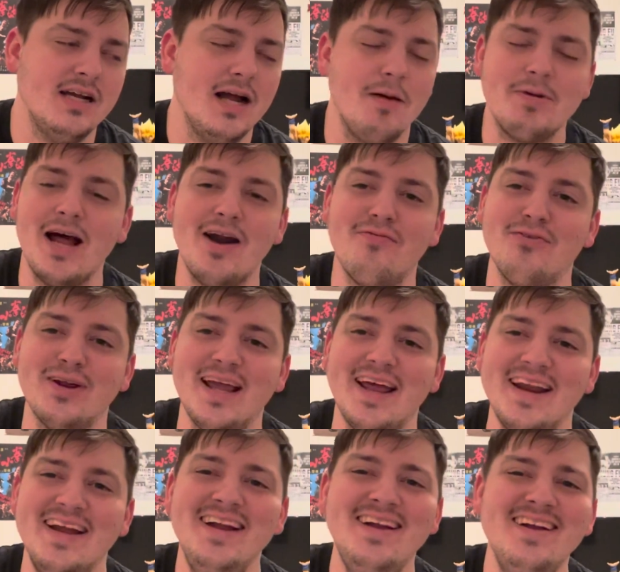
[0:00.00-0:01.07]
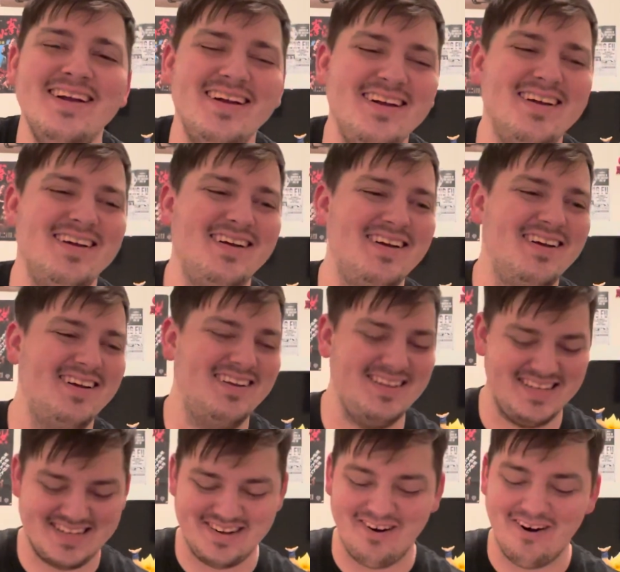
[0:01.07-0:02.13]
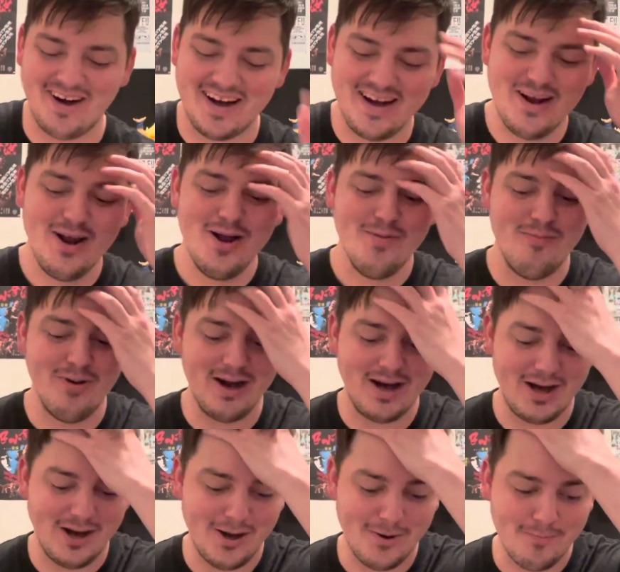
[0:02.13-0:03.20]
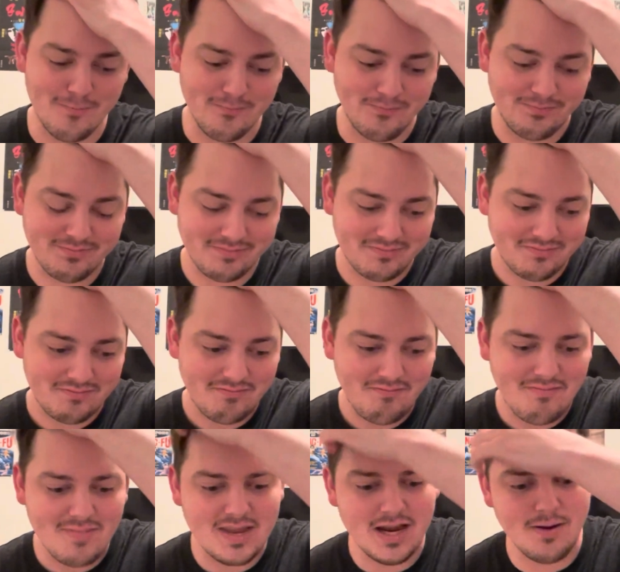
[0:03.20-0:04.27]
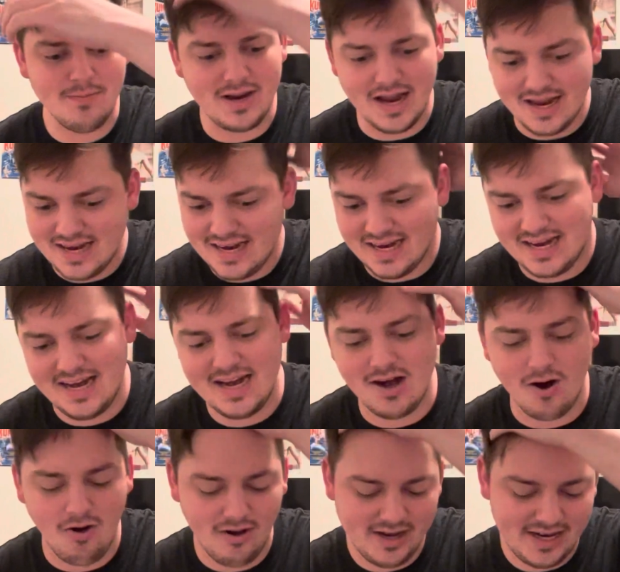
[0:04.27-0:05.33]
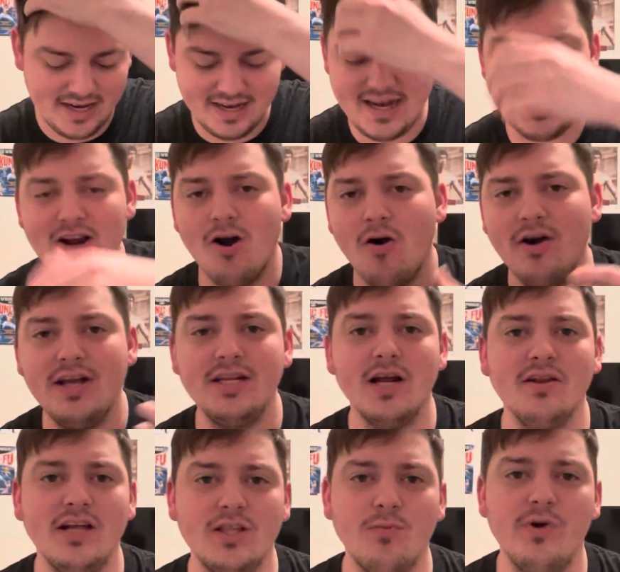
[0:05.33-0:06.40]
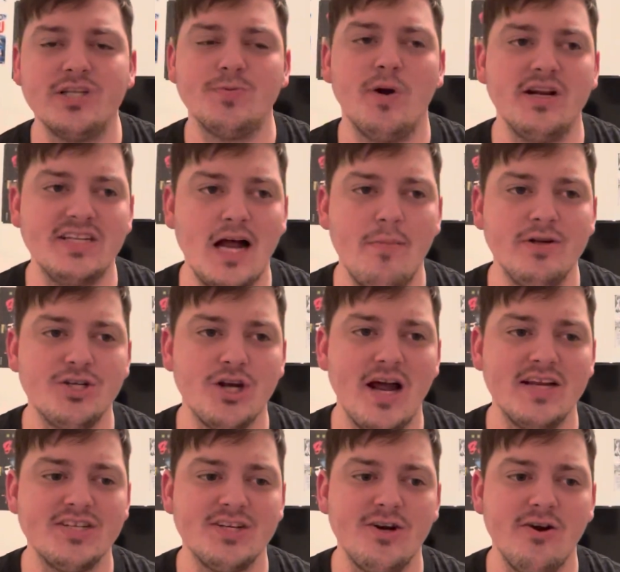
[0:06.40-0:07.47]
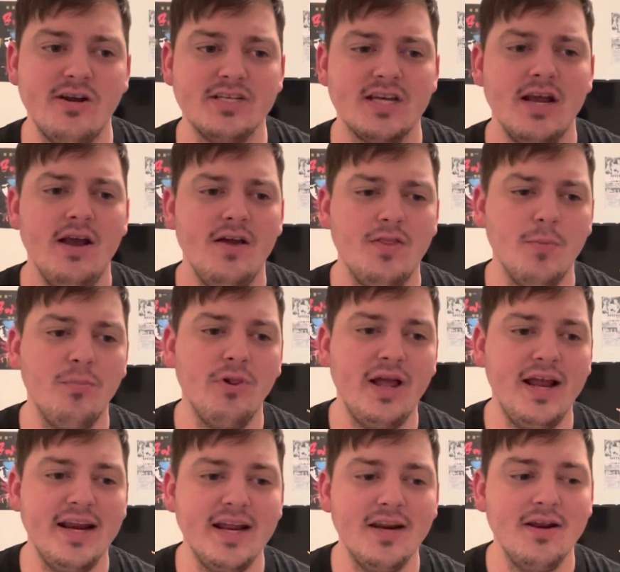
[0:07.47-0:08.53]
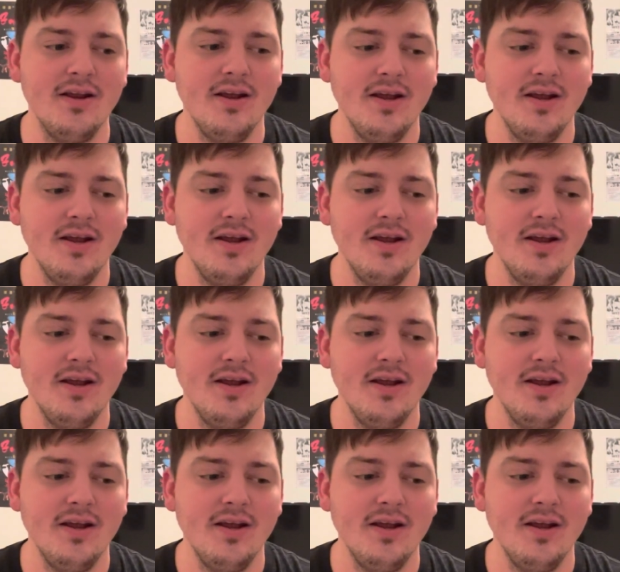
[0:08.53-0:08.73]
kind of forgetting. Sorry. But yeah, he had already done like the Once Upon a Time in China series, The Blade, and